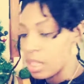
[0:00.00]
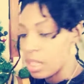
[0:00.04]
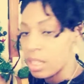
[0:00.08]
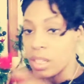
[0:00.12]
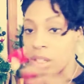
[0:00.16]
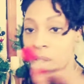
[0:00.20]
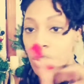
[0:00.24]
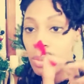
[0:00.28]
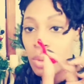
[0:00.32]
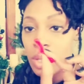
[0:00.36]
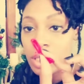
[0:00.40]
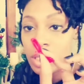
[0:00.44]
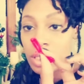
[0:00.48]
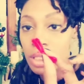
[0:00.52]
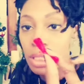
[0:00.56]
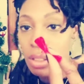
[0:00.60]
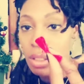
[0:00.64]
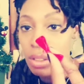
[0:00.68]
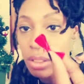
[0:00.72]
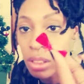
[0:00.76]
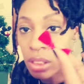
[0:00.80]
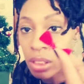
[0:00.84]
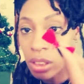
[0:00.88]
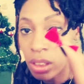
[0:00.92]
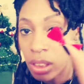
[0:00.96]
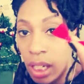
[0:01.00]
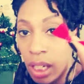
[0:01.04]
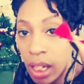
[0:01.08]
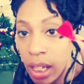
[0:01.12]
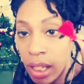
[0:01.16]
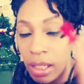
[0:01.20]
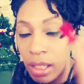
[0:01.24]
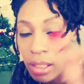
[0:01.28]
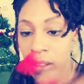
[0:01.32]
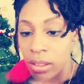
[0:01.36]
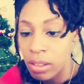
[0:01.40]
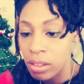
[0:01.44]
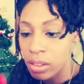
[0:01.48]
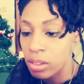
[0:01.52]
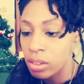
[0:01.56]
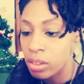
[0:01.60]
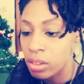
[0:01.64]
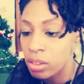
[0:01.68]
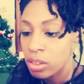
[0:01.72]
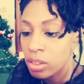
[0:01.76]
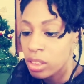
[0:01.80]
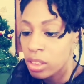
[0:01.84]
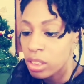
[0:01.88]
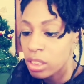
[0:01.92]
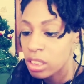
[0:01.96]
And then once those are cut,
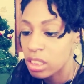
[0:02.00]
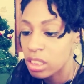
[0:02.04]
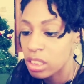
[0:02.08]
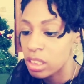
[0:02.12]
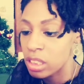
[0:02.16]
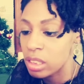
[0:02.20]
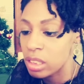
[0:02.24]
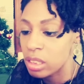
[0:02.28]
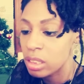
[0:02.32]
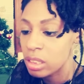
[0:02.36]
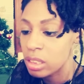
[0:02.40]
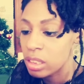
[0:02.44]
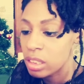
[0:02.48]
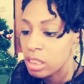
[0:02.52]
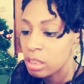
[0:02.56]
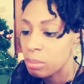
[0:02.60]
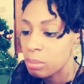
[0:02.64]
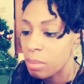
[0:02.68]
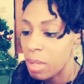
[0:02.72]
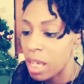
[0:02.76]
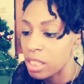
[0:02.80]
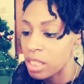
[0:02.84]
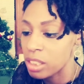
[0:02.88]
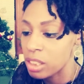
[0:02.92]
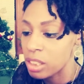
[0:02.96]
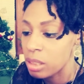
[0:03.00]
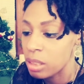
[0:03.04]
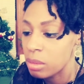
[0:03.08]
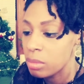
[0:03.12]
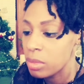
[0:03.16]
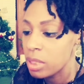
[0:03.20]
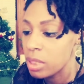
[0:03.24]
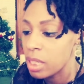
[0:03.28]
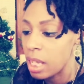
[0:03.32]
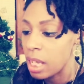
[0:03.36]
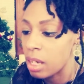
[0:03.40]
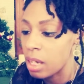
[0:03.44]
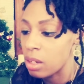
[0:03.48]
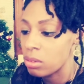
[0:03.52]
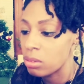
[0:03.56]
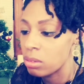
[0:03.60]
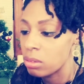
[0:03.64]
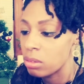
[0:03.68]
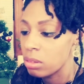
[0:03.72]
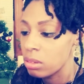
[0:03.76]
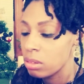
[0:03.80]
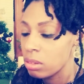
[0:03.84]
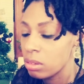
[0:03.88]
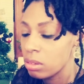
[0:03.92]
just smash them down